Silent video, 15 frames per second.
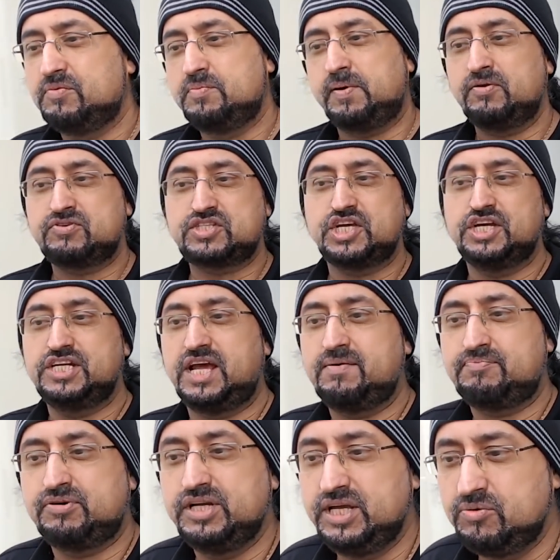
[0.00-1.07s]
We both turned
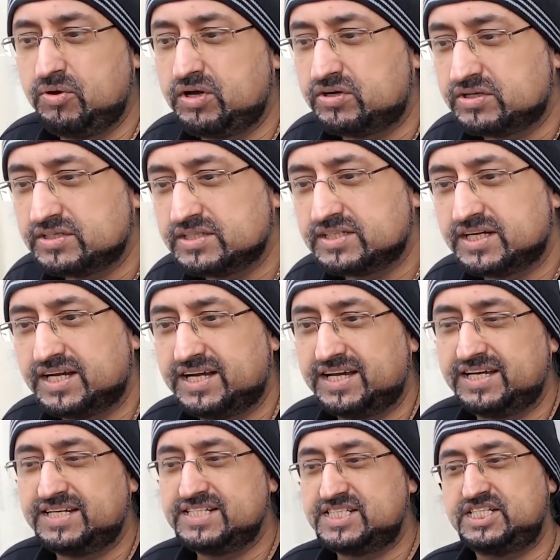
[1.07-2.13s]
out pretty well,
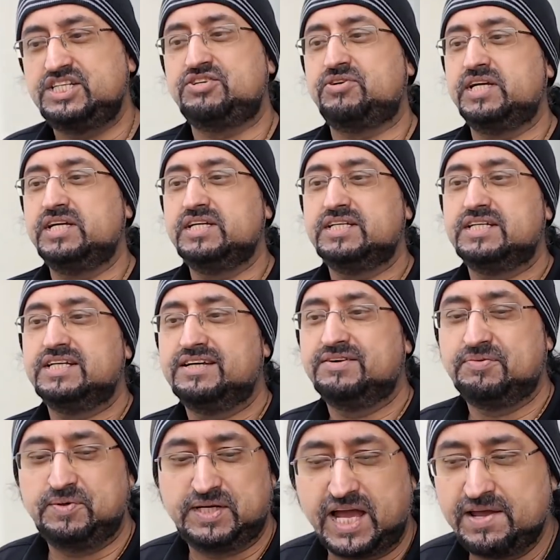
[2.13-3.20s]
considering
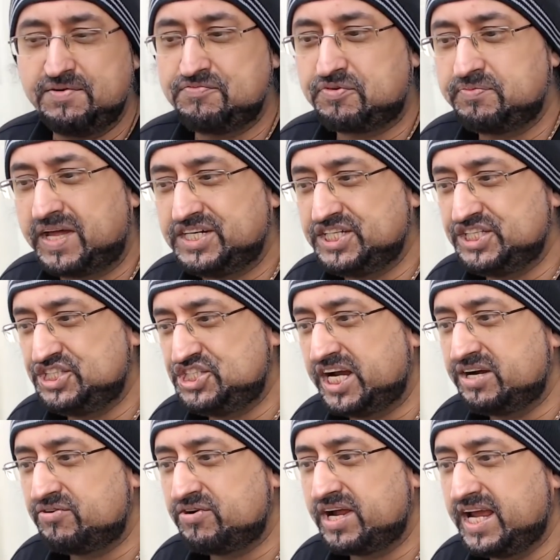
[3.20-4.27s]
we came from that
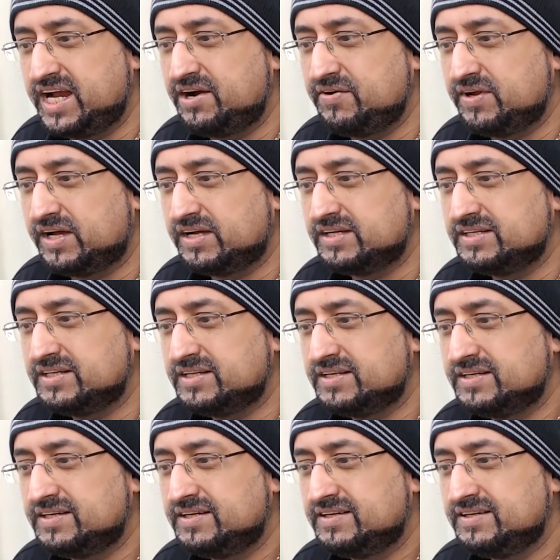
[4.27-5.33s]
degenerate area.
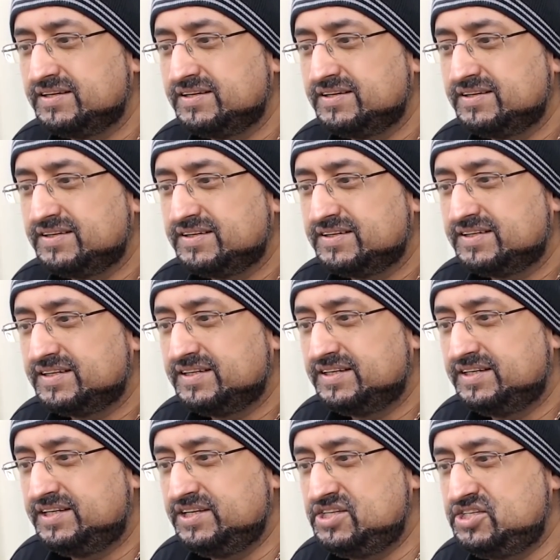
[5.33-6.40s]

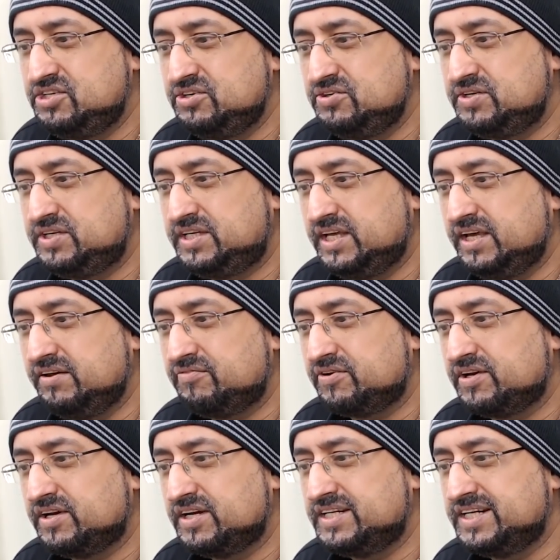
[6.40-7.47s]
Did you give
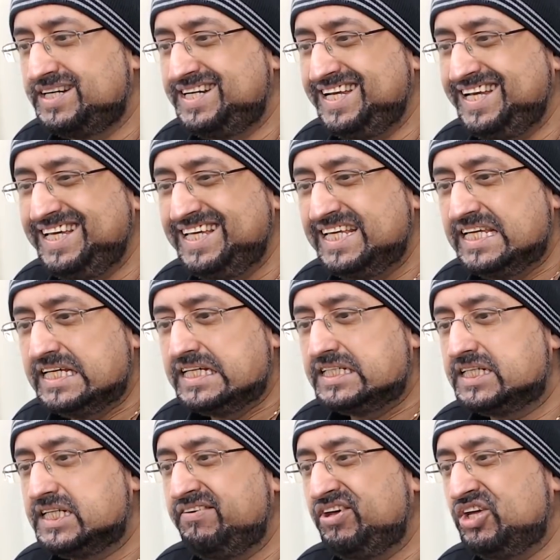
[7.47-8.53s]
her the D?
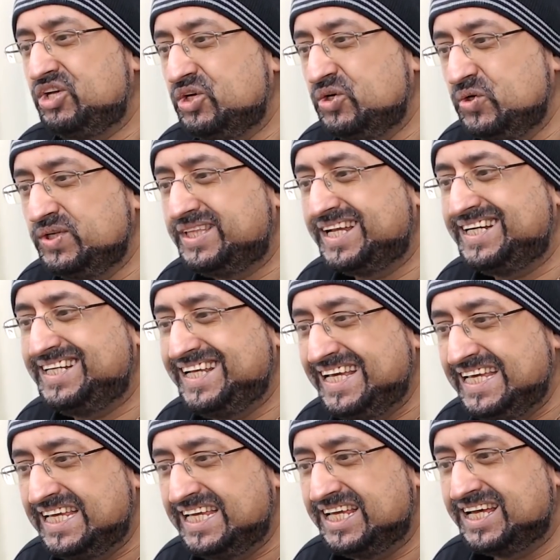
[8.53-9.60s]
Give who the
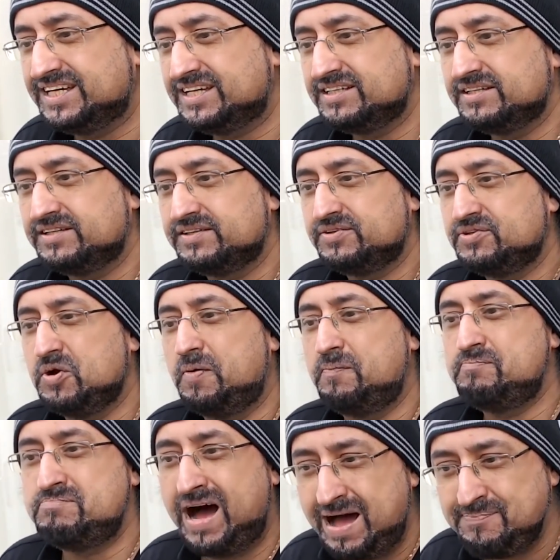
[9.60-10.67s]
D?
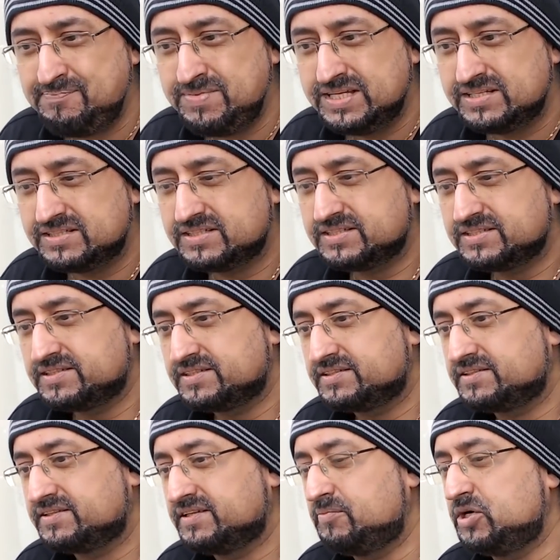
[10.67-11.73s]
Your mum?
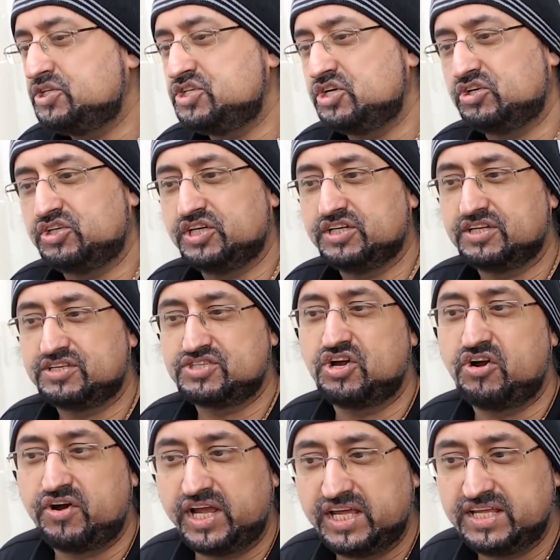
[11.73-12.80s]
I'm only joking.
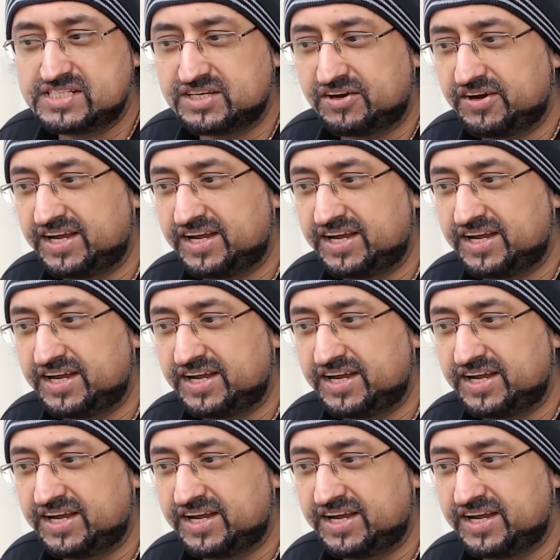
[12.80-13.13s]
Sorry.